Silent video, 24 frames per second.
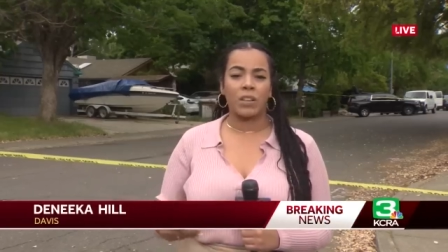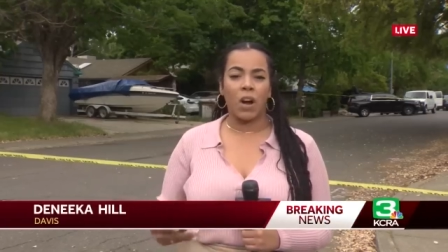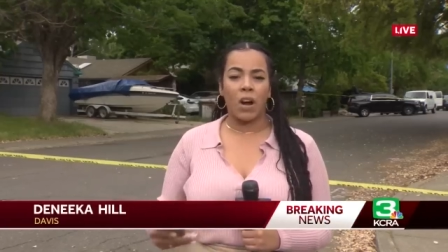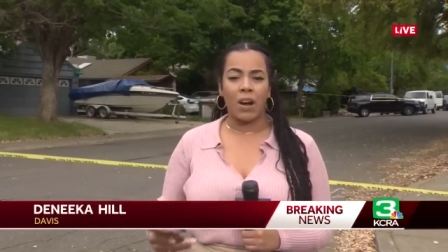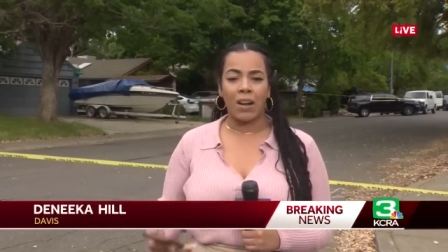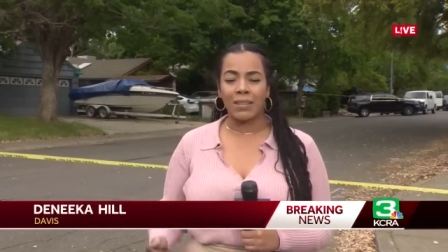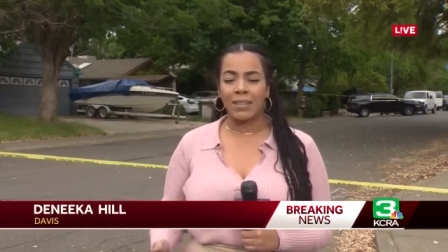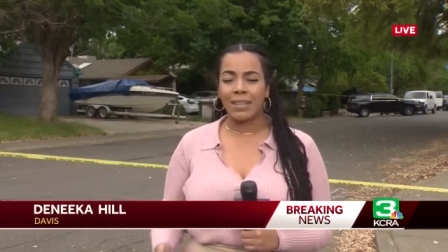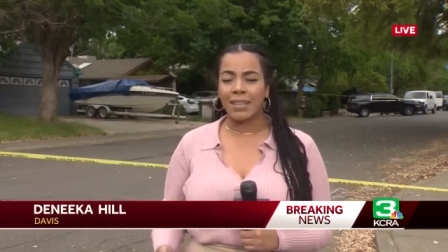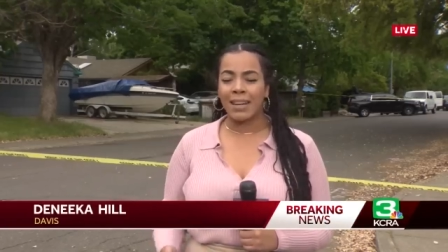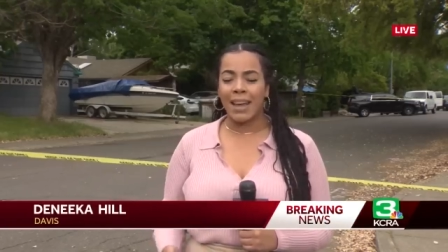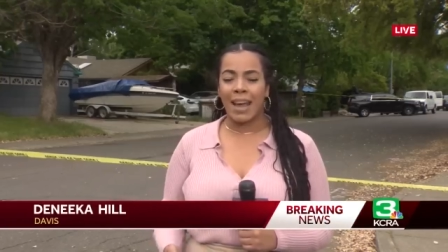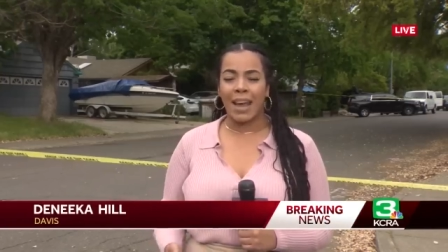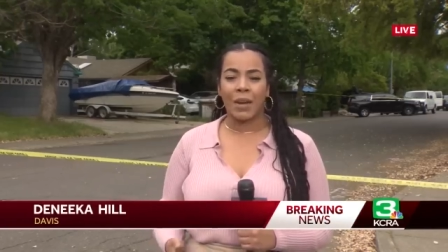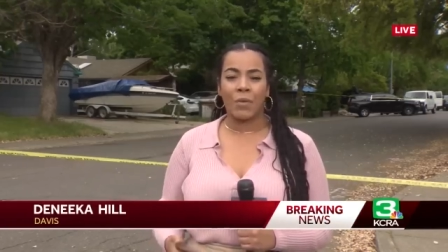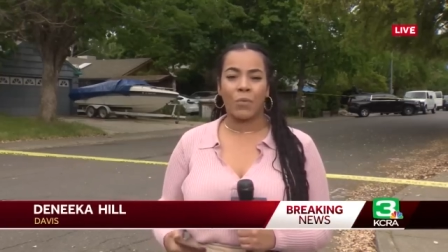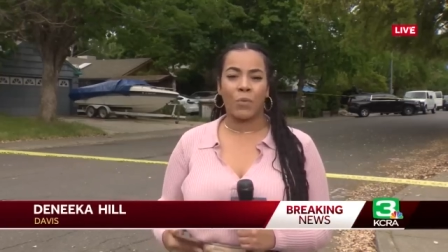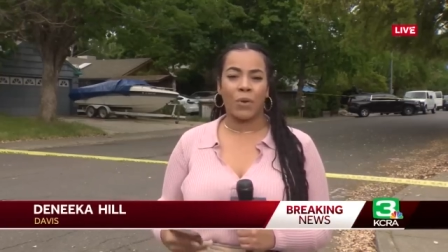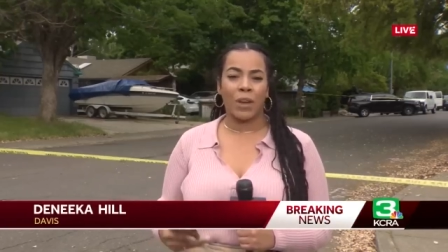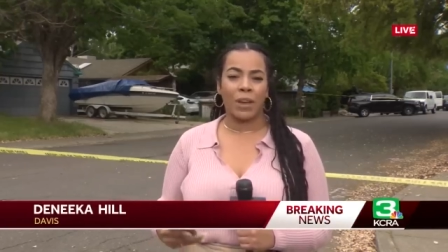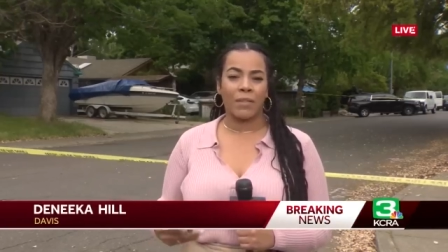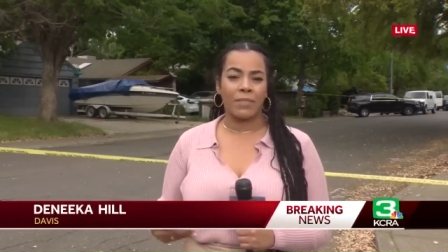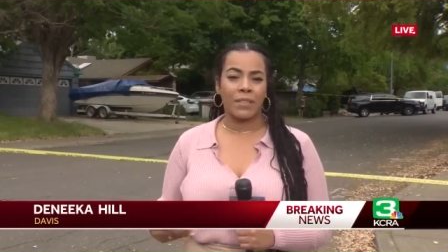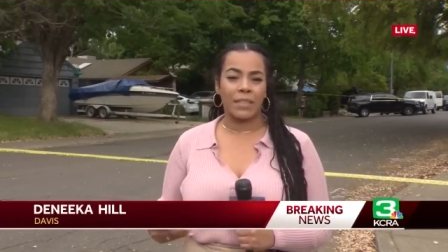All today
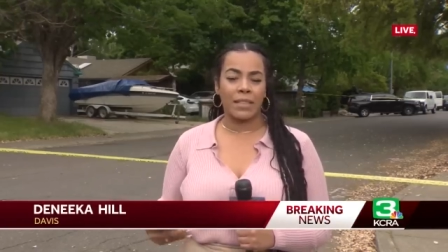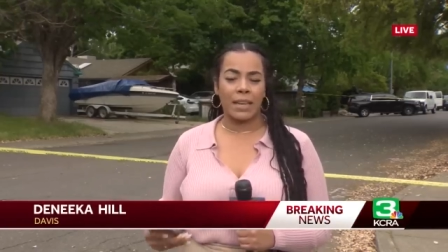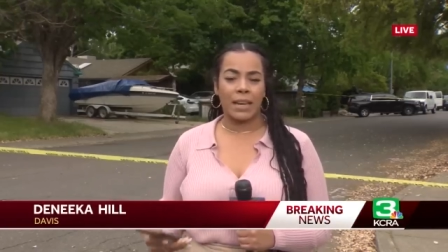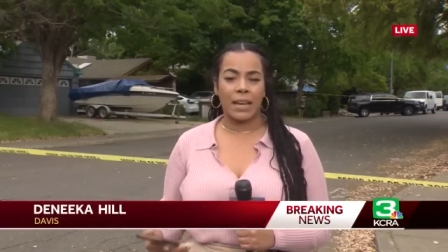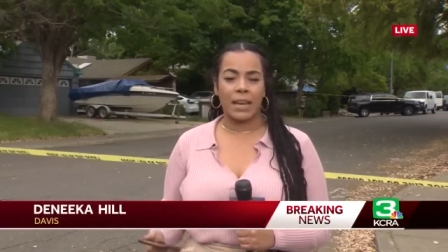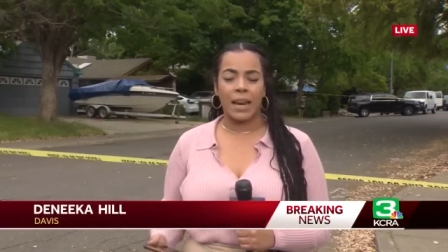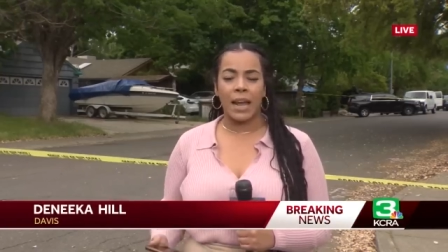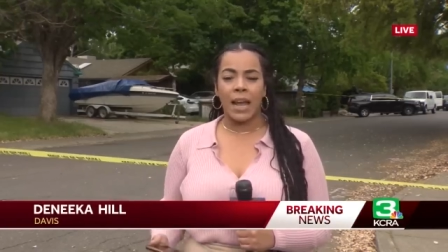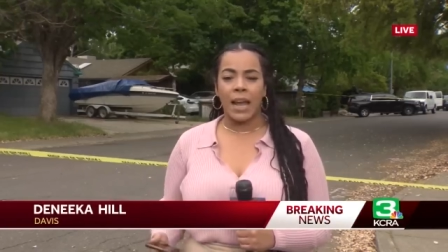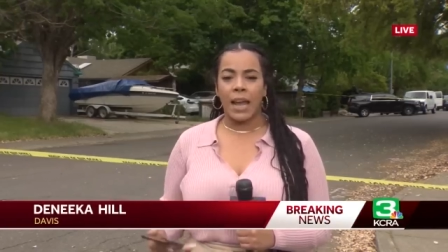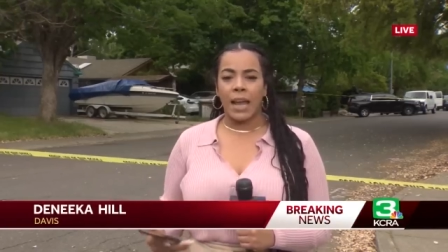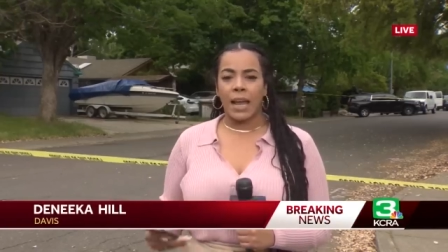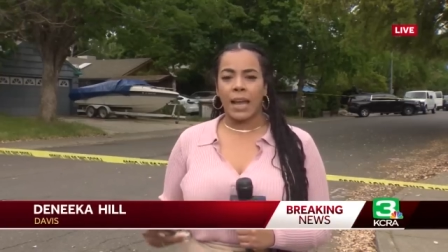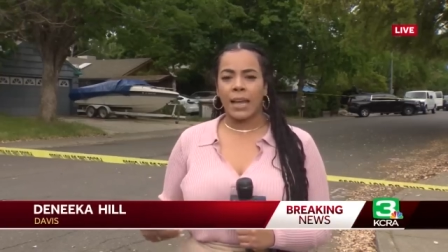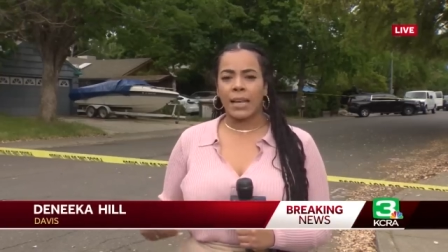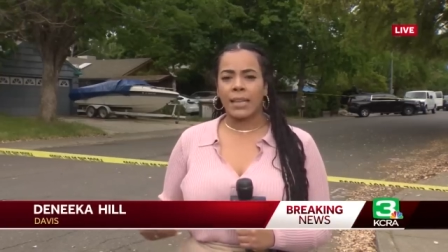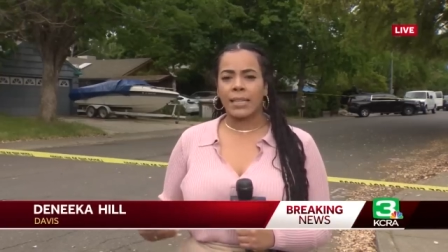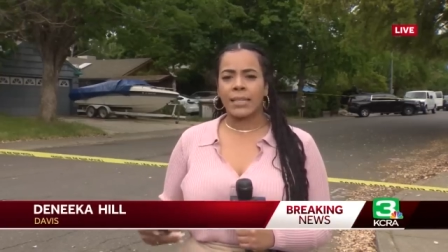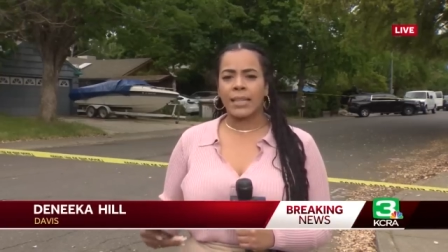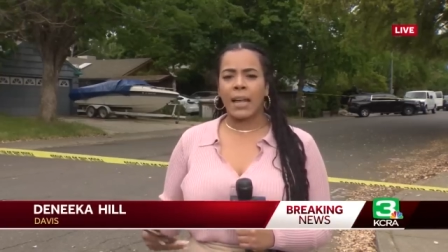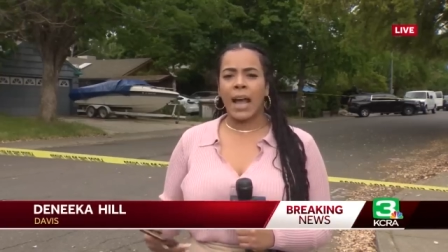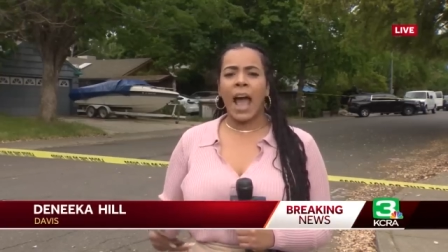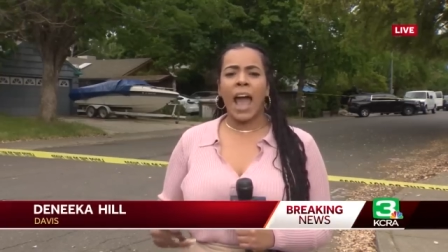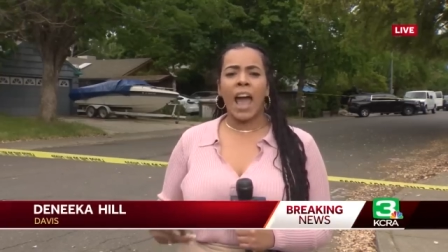we've seen is